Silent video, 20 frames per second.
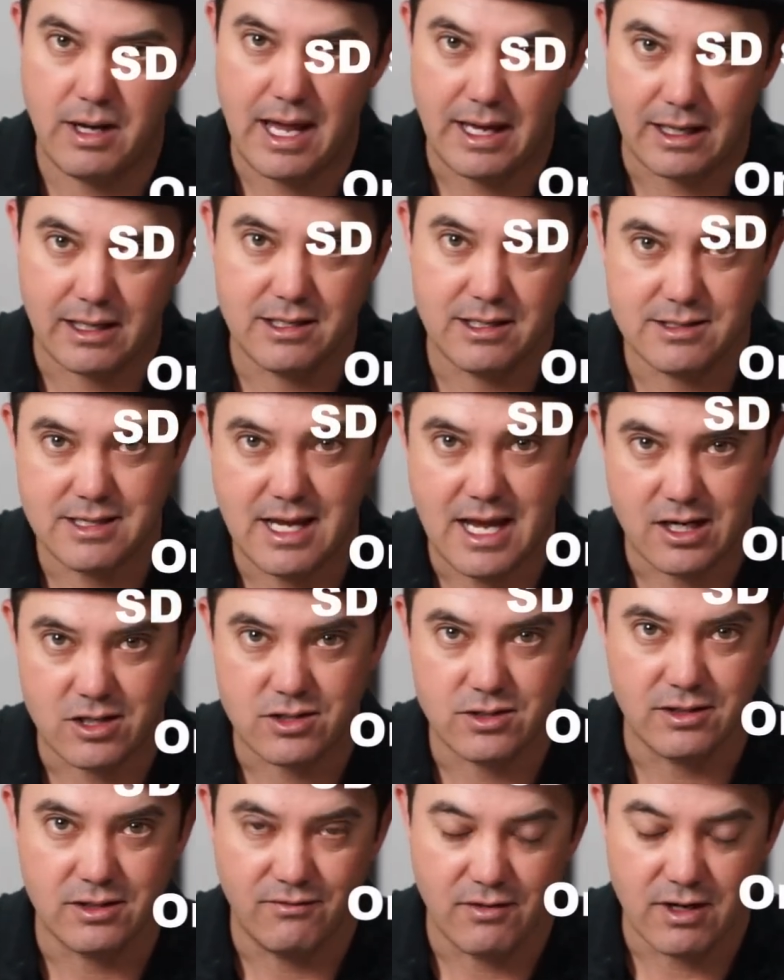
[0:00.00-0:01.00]
codec is
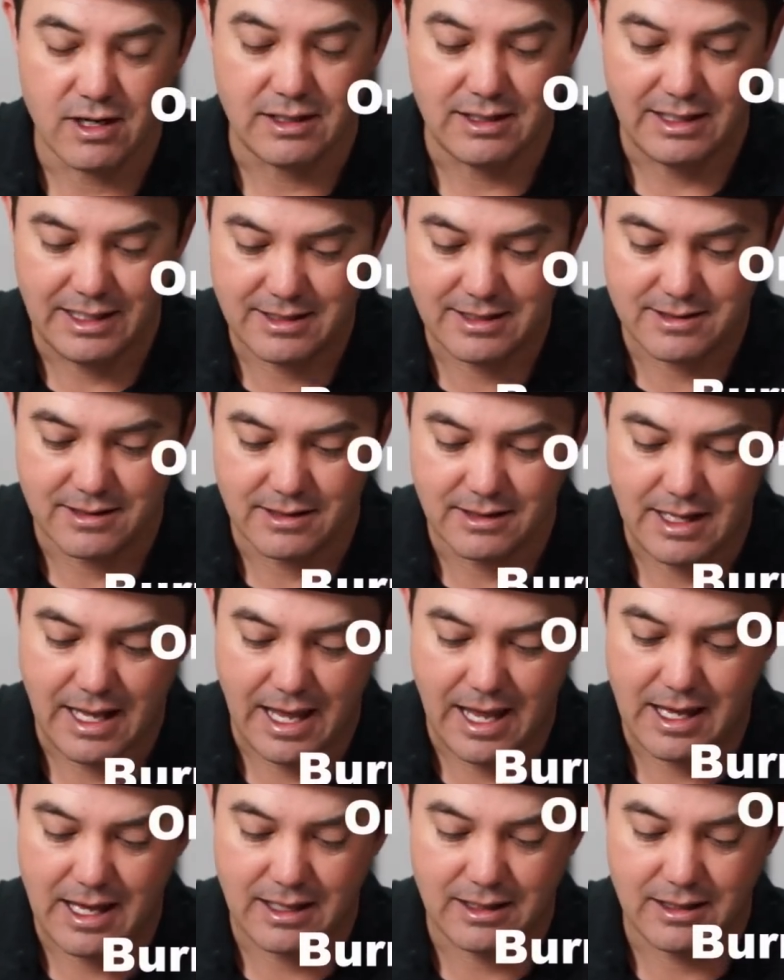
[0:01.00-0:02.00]
actually very
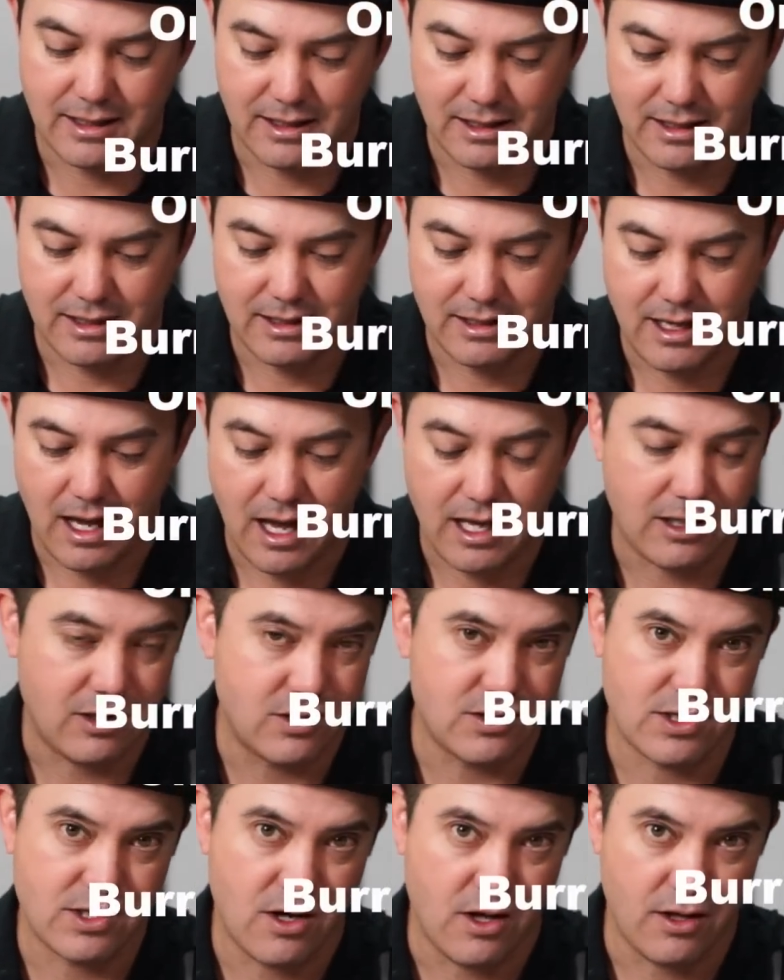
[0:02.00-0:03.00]
decent. And uh, I
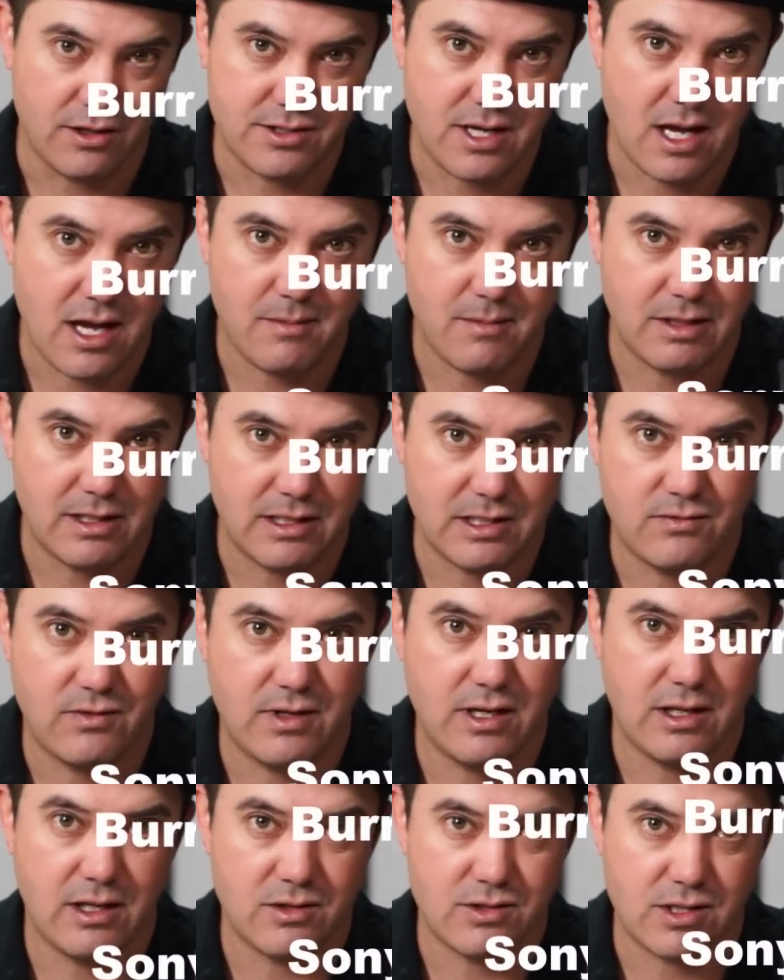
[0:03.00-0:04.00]
use it all the time in
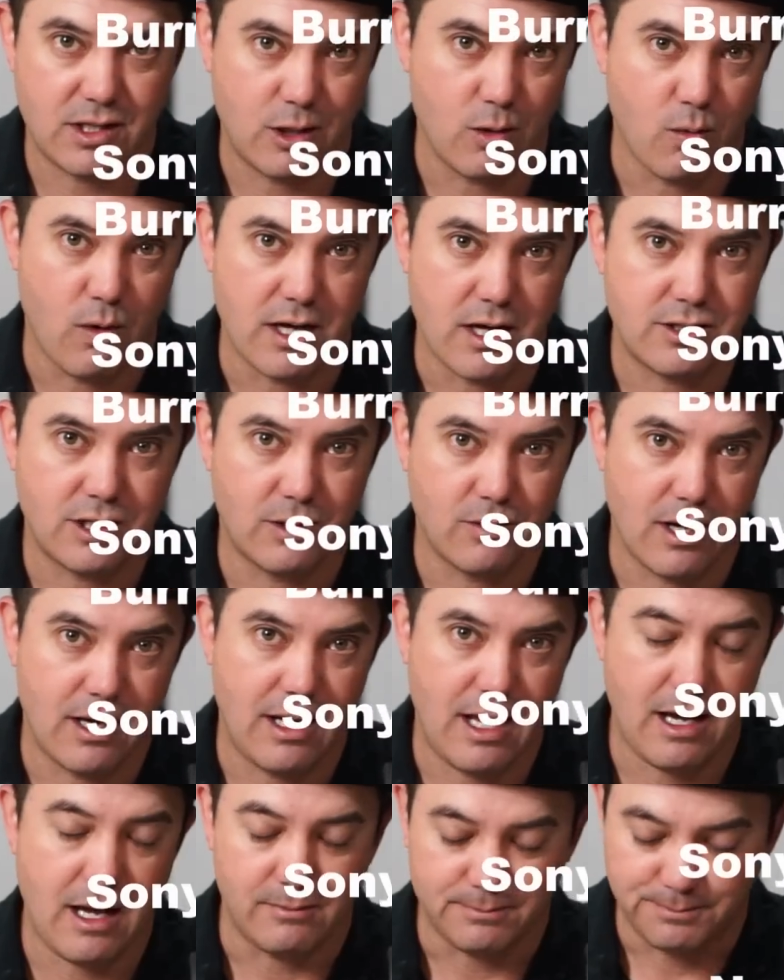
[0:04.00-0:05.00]
these videos that you're watching
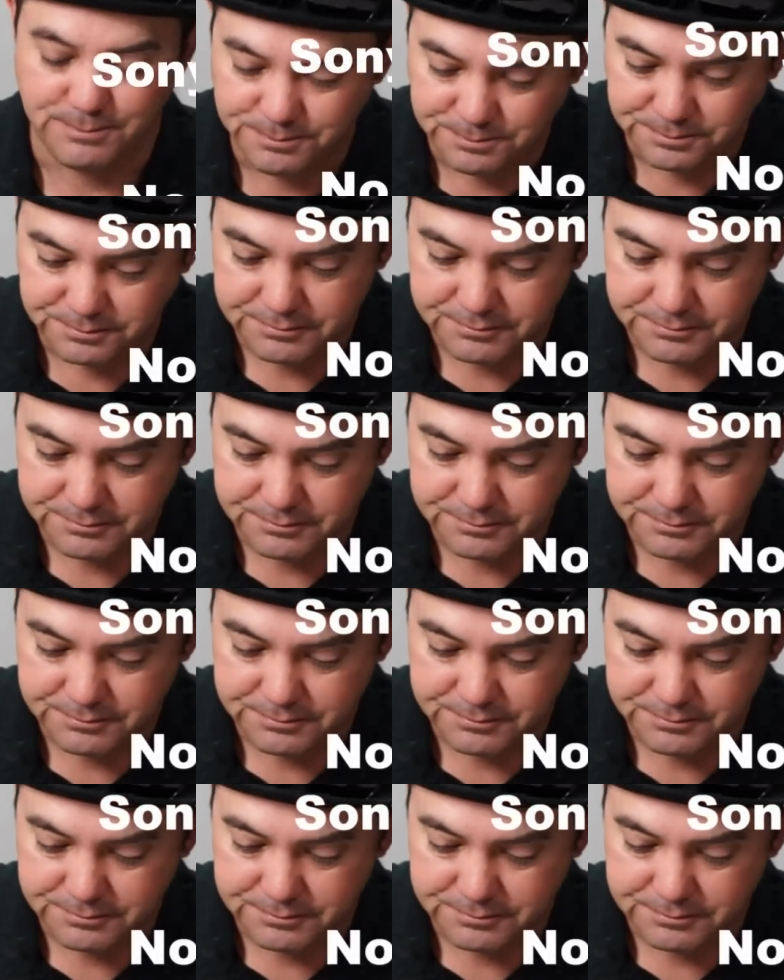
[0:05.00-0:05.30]
right now.